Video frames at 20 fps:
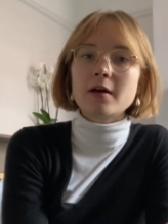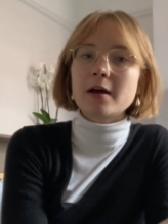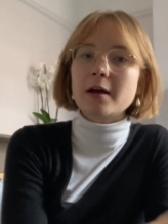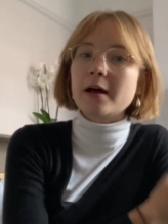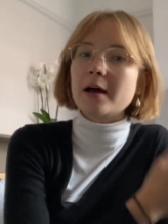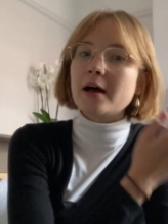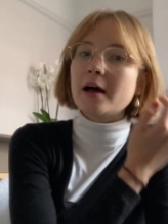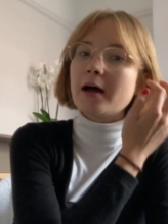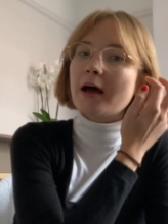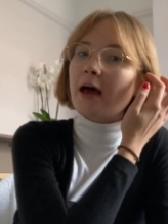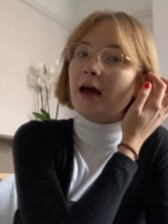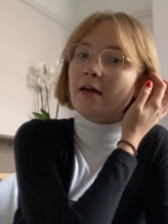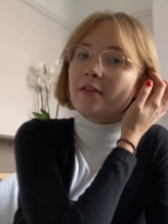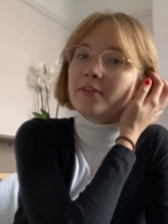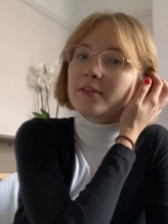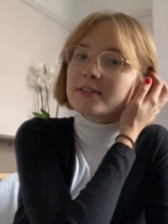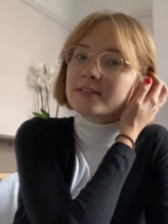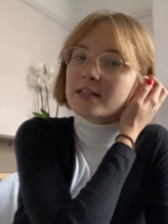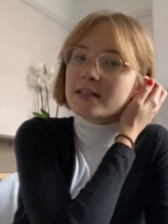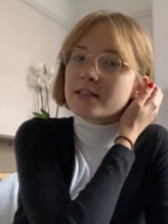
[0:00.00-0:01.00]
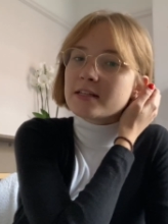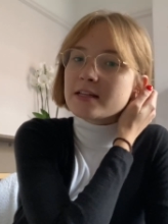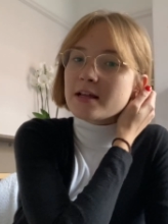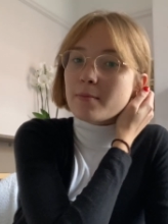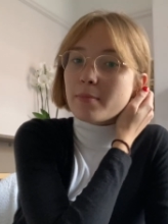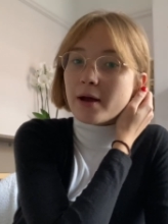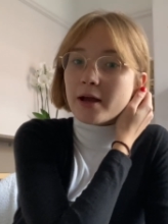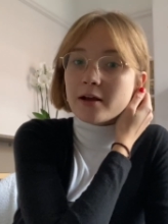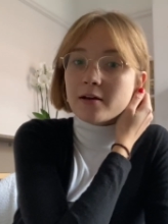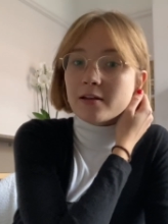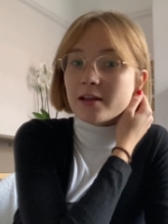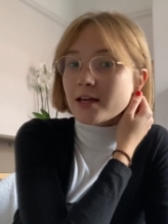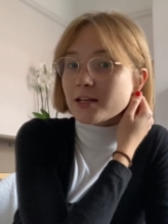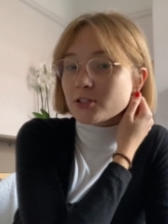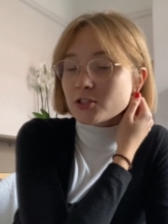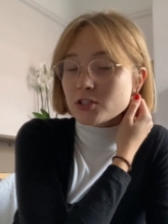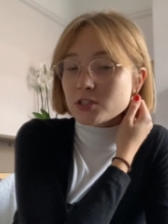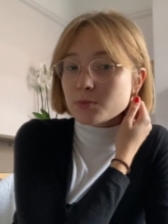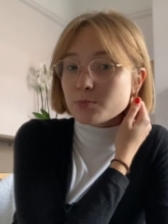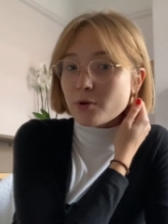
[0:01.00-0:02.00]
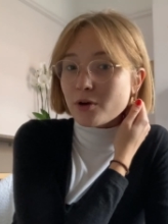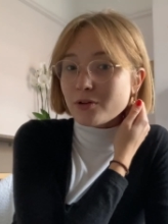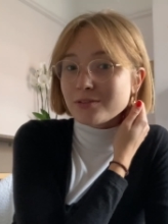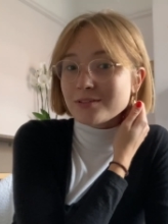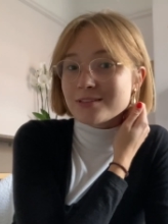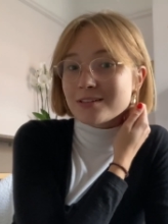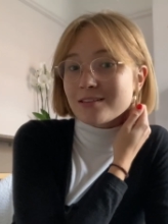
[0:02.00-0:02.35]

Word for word: at the Santander bike collection spots,